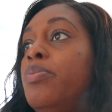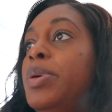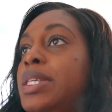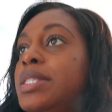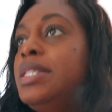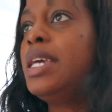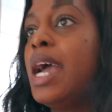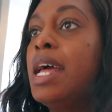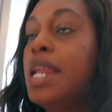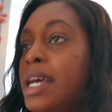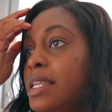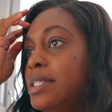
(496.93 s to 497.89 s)
busy,
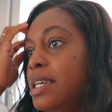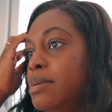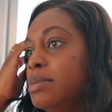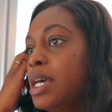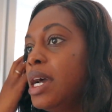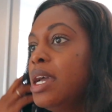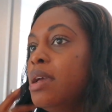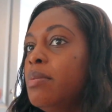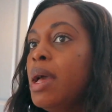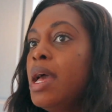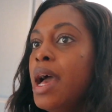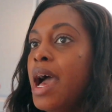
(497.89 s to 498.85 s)
and at the same
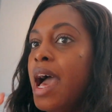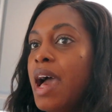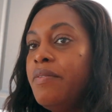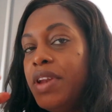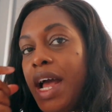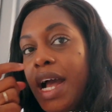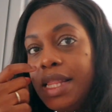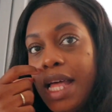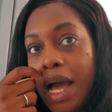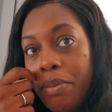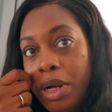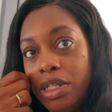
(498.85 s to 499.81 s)
time I haven't had
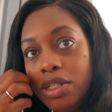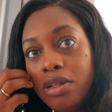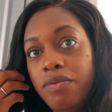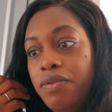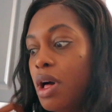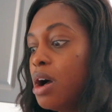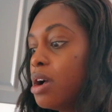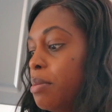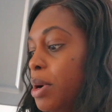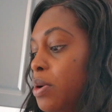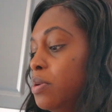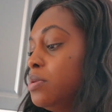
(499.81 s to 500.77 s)
that much to vlog
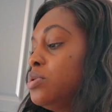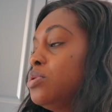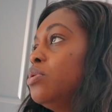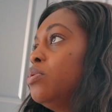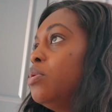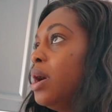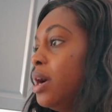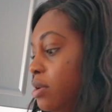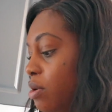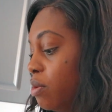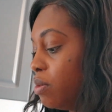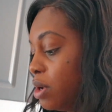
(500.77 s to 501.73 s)
about, so I
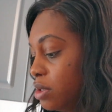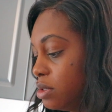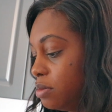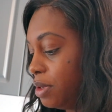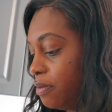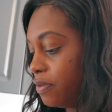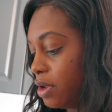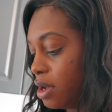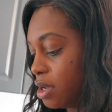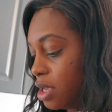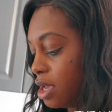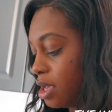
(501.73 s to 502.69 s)
don't want to be
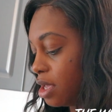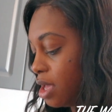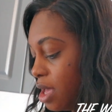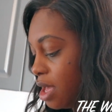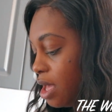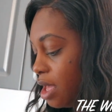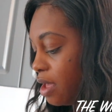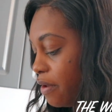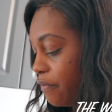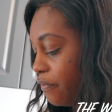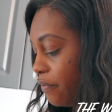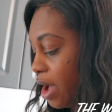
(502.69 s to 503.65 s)
vlogging
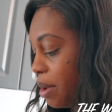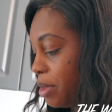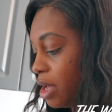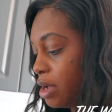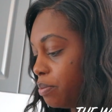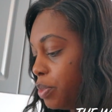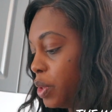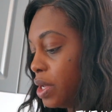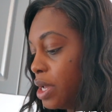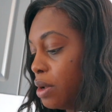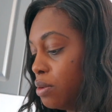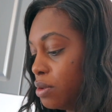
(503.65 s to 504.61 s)
if I'm not
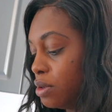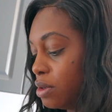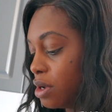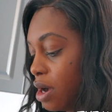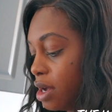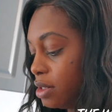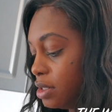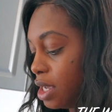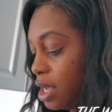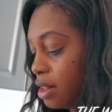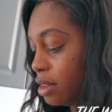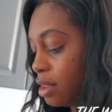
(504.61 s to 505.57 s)
putting out good
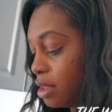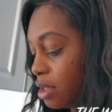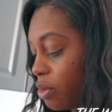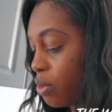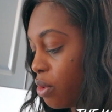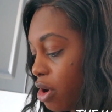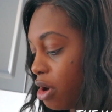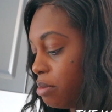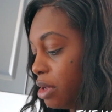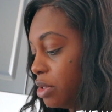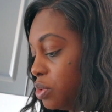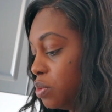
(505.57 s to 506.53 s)
content or I'm
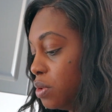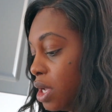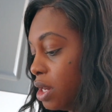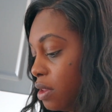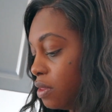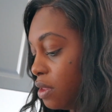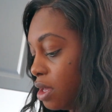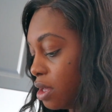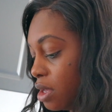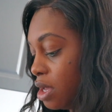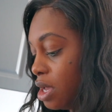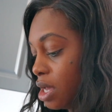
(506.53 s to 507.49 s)
not doing
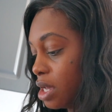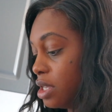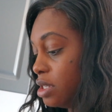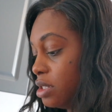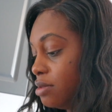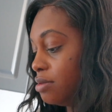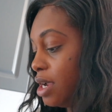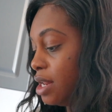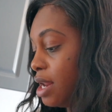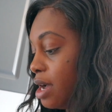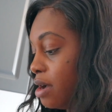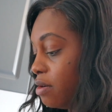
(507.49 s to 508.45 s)
anything, because right
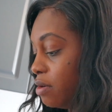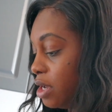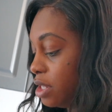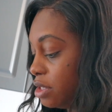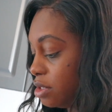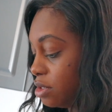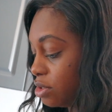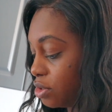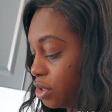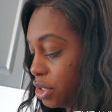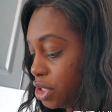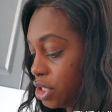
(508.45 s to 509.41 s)
now it's
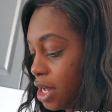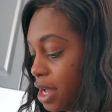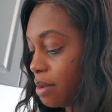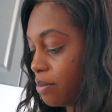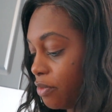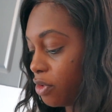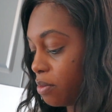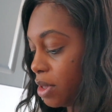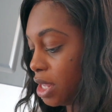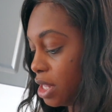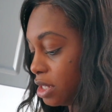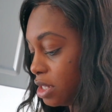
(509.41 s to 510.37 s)
crunch time for
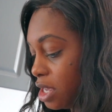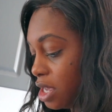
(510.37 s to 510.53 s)
me.